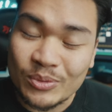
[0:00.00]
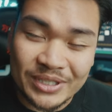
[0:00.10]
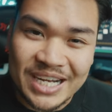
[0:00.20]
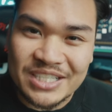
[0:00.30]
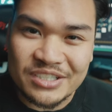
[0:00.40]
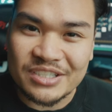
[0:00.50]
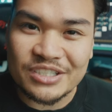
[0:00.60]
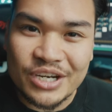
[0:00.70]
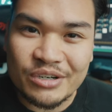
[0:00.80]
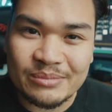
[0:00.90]
organizers in
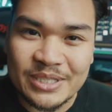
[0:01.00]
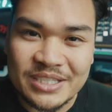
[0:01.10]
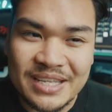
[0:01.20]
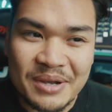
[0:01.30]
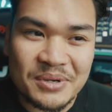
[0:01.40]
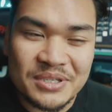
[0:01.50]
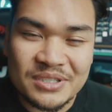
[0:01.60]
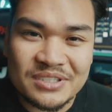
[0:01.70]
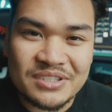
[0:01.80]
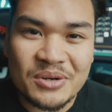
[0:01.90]
general, because that way you
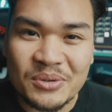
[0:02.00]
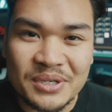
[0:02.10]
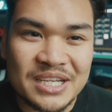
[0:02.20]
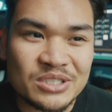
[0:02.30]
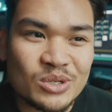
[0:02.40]
can stay organized,